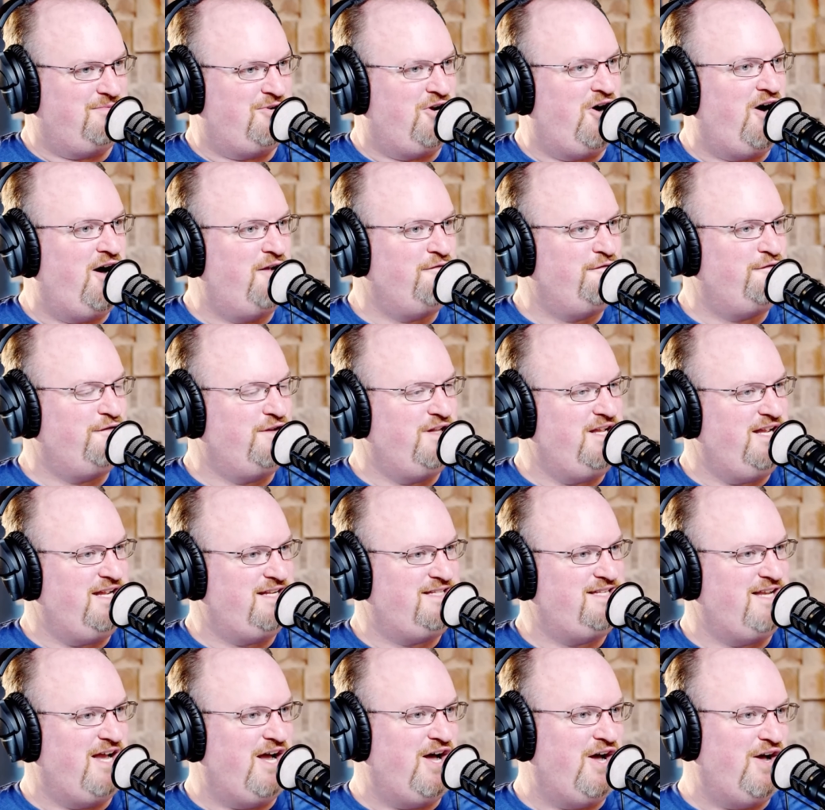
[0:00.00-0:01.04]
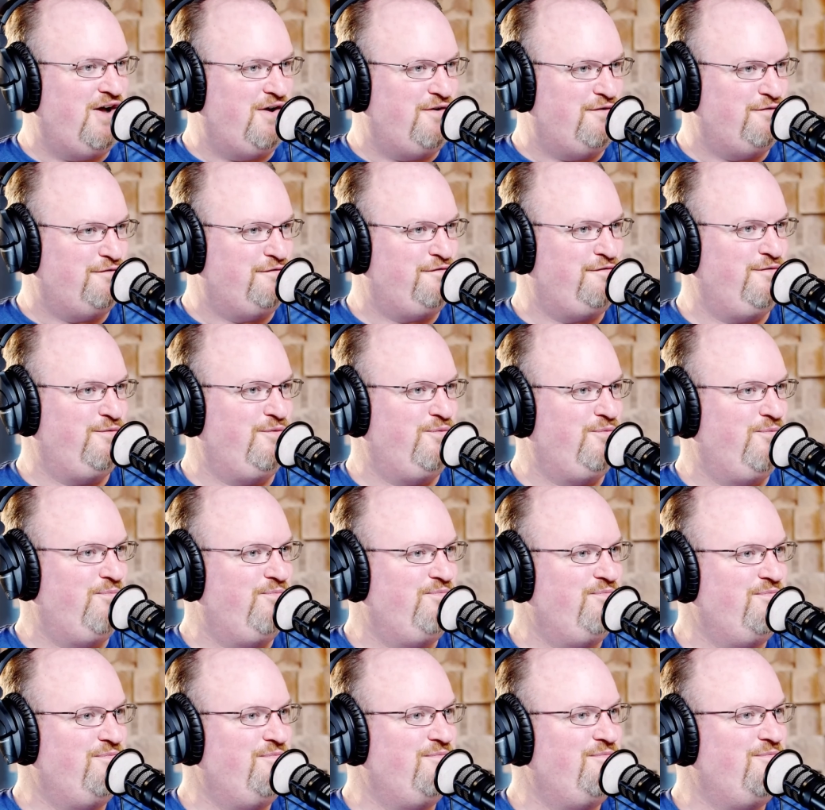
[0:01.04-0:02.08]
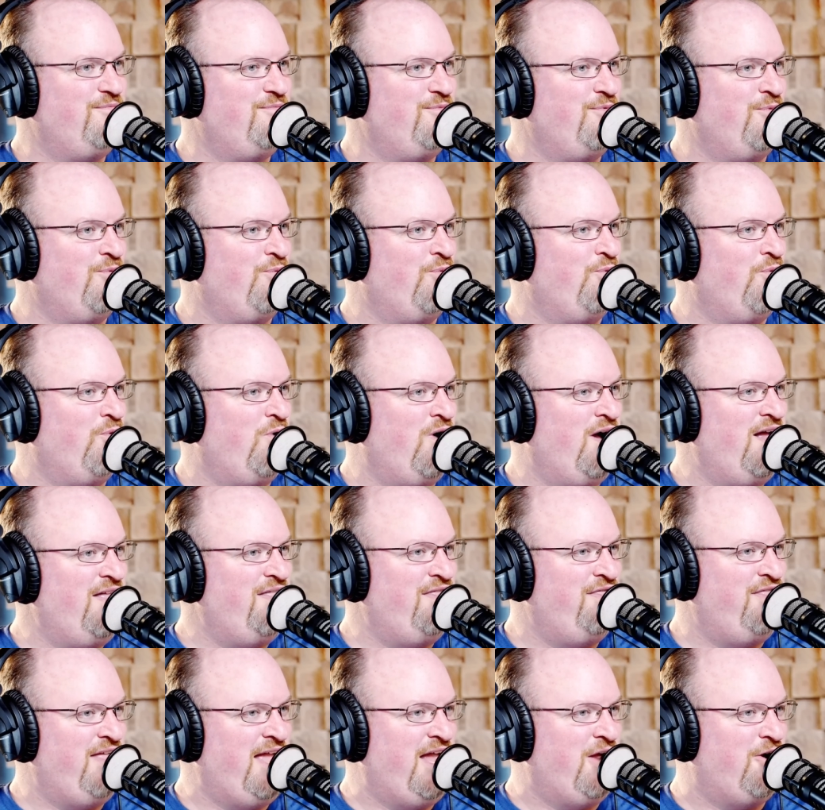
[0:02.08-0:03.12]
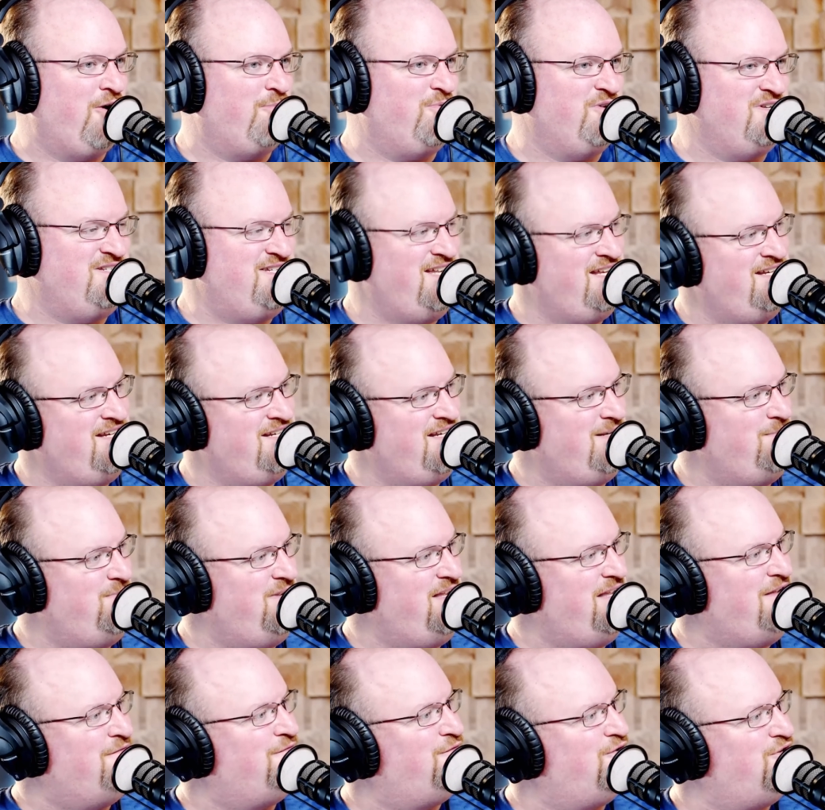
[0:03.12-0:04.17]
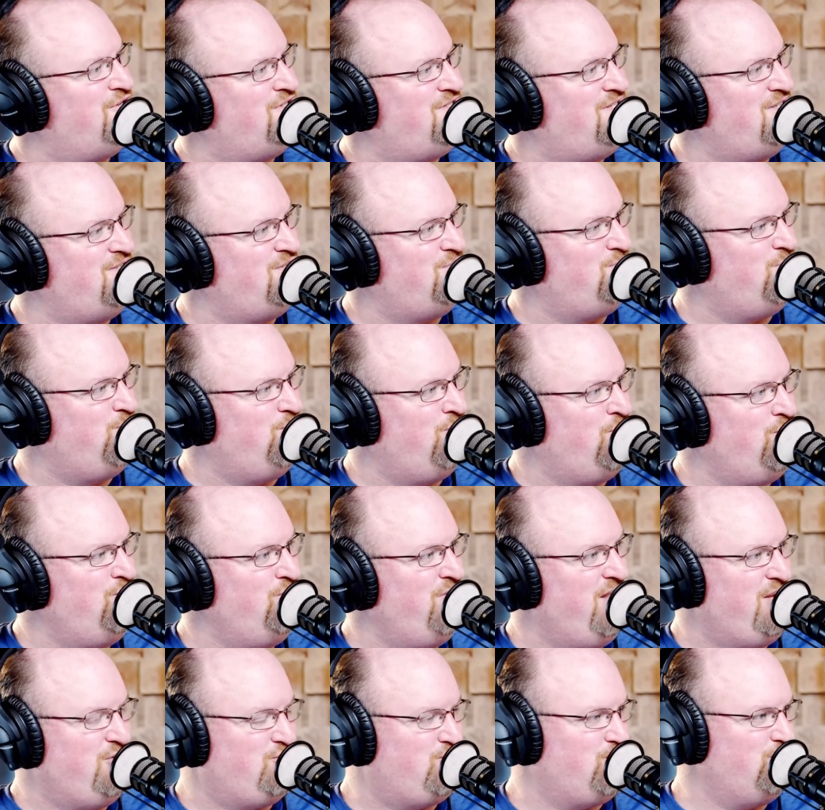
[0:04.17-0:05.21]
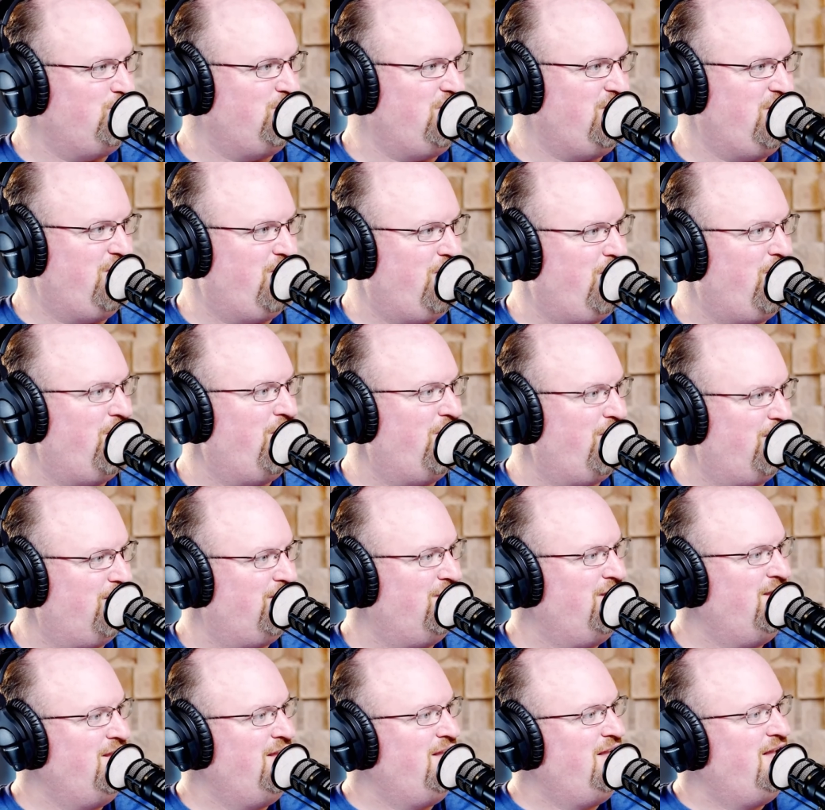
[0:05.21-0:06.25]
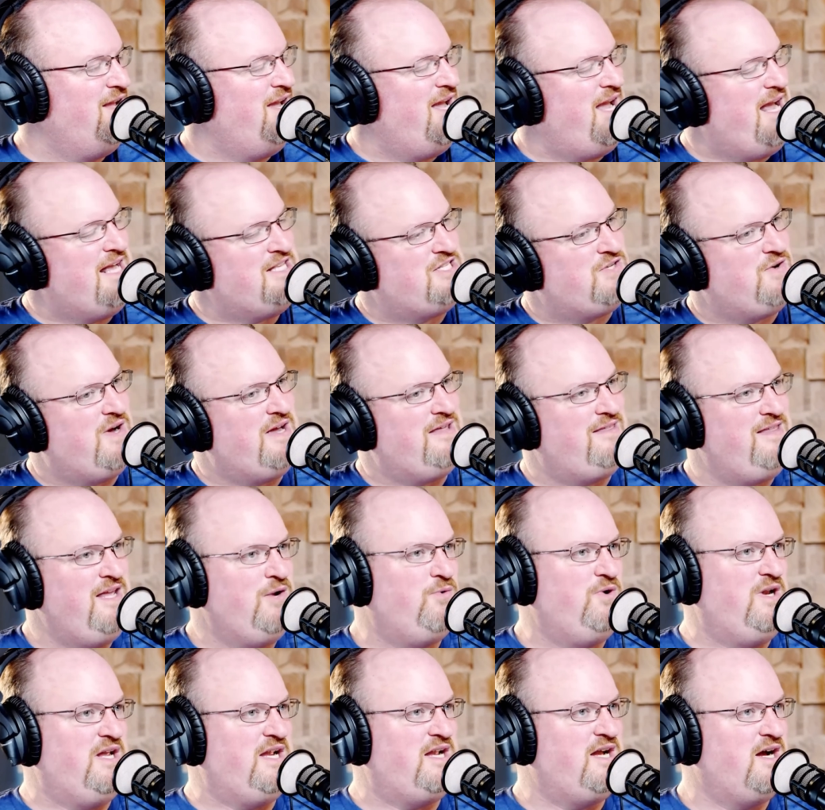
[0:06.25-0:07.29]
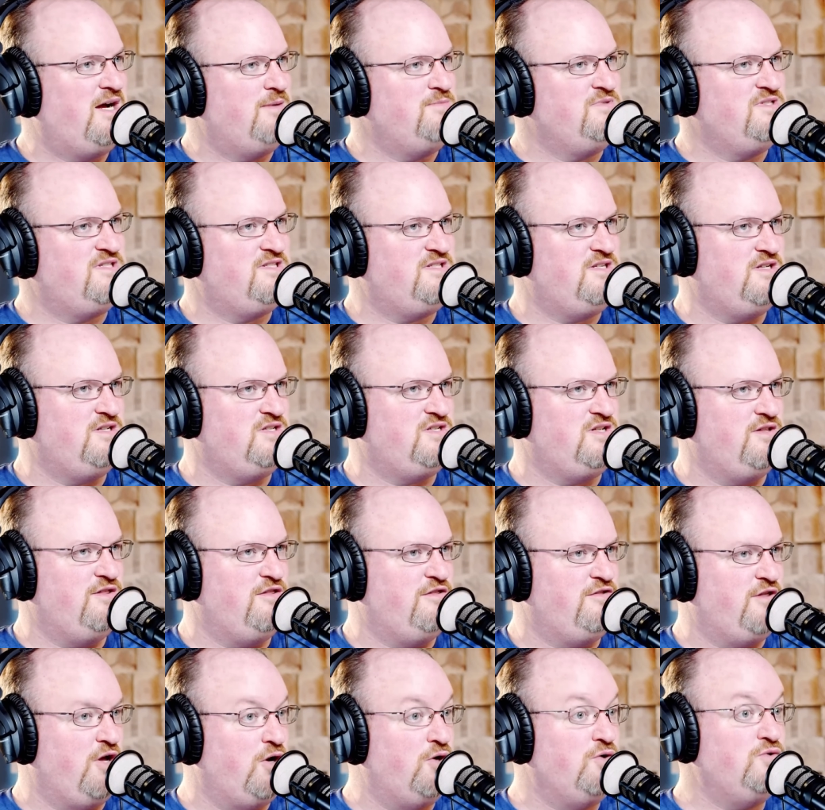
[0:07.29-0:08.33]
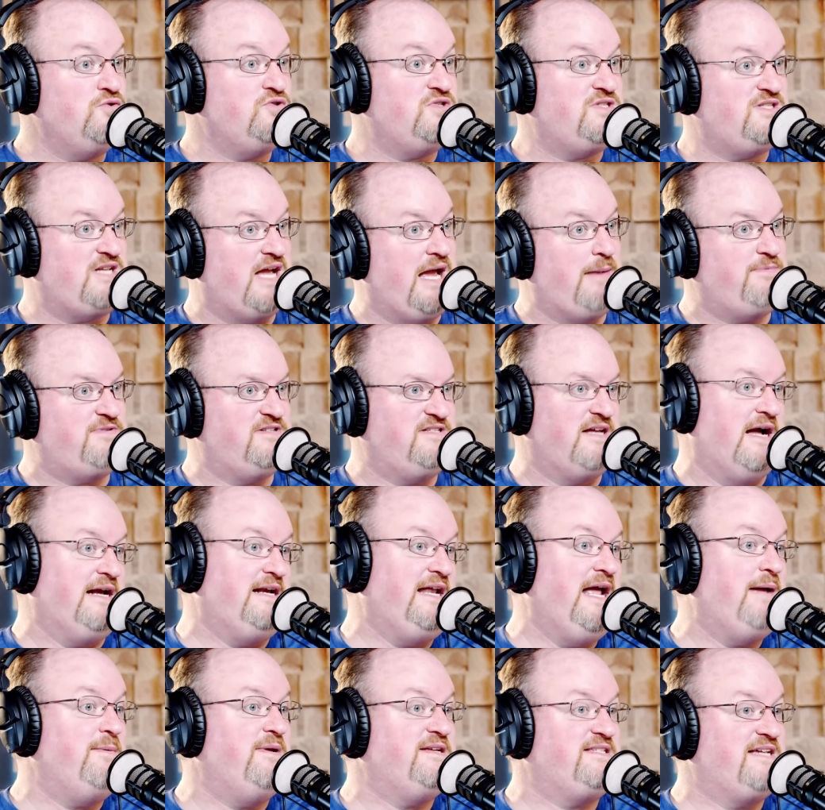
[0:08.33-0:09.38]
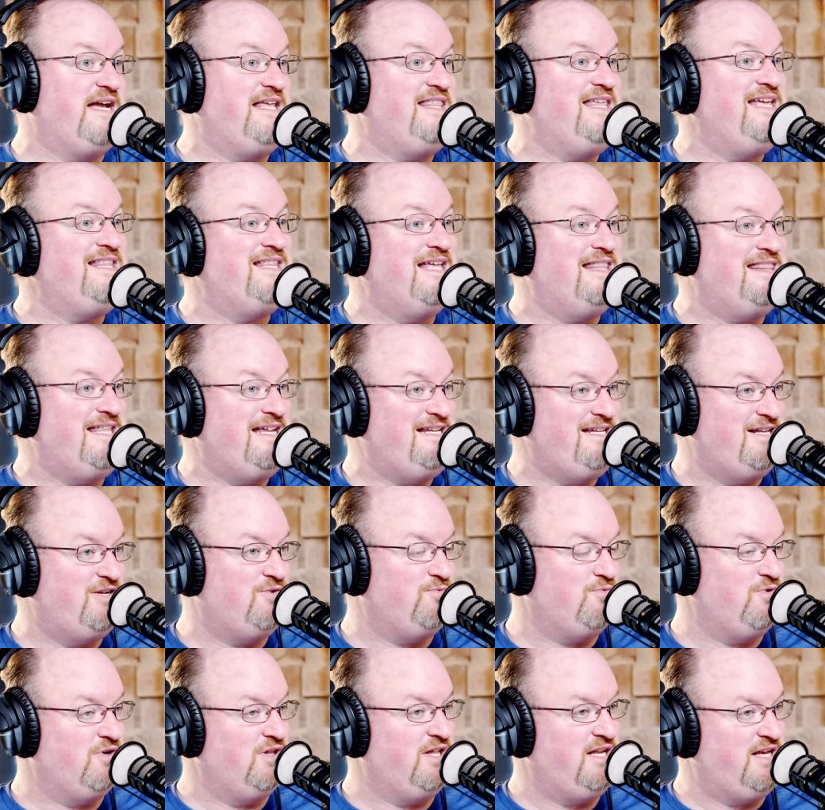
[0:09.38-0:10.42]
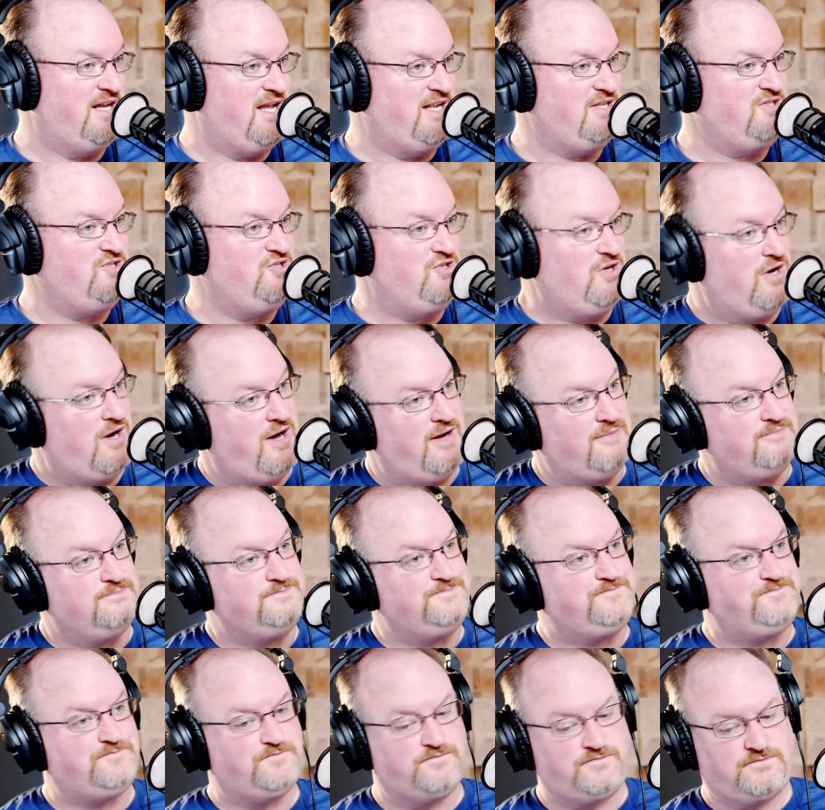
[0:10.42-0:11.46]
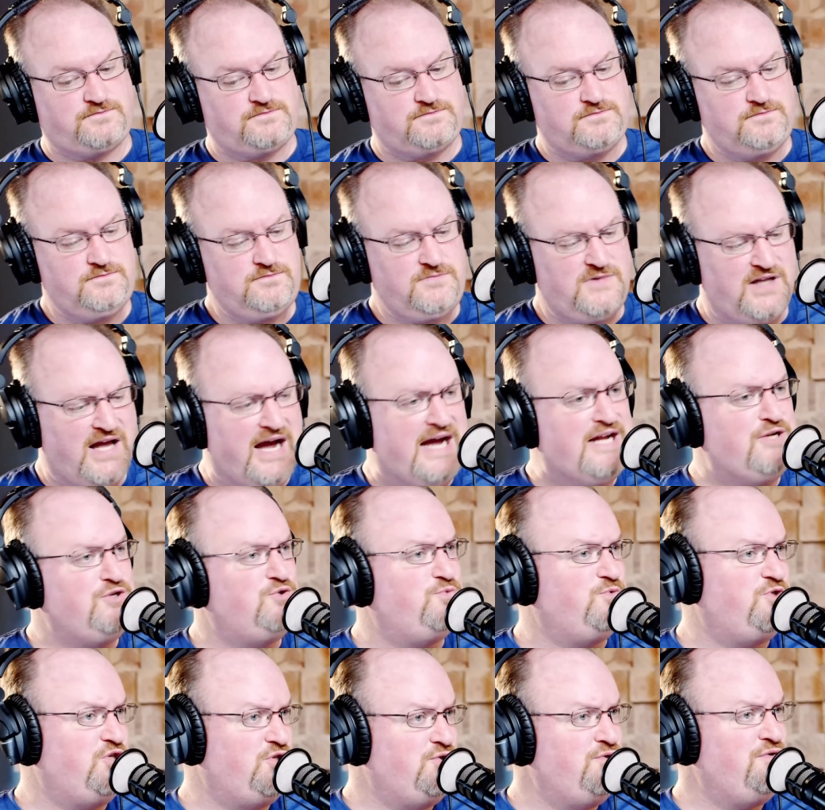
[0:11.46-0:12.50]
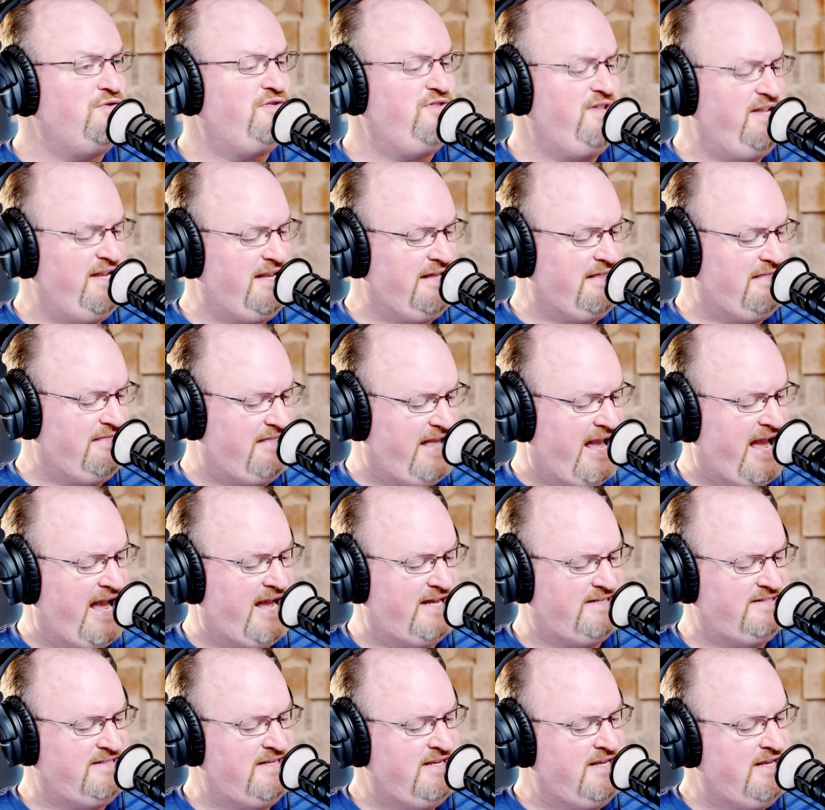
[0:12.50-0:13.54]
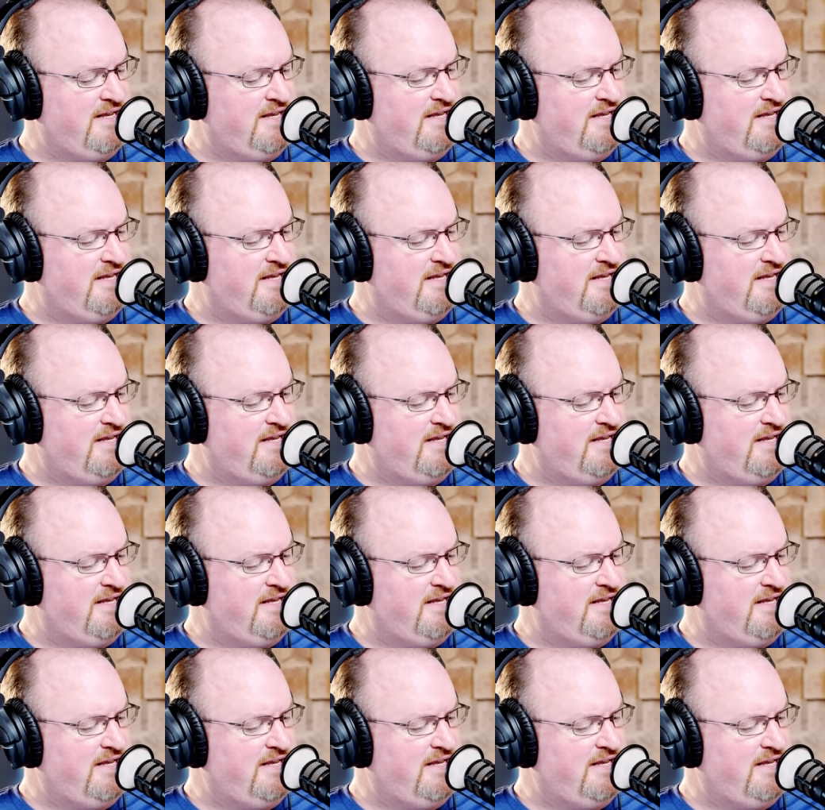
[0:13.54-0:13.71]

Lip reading: conflict of what they are pretending to be versus who they truly are. And so I think when it comes to those types of dynamics, I think that they did a really nice job. I do think that